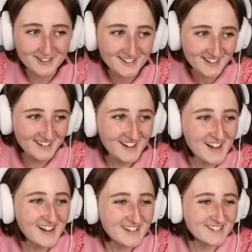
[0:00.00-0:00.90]

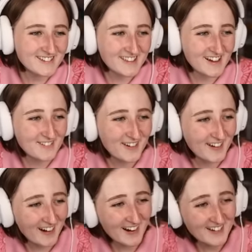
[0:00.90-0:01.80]
Just that one
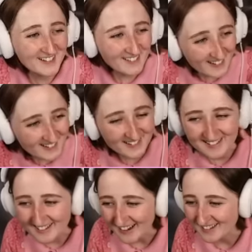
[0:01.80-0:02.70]
guy in Glider and
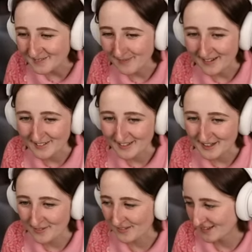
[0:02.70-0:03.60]
Sass and pedals. Thank you
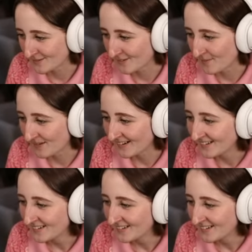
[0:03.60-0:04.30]
for the subs, everybody.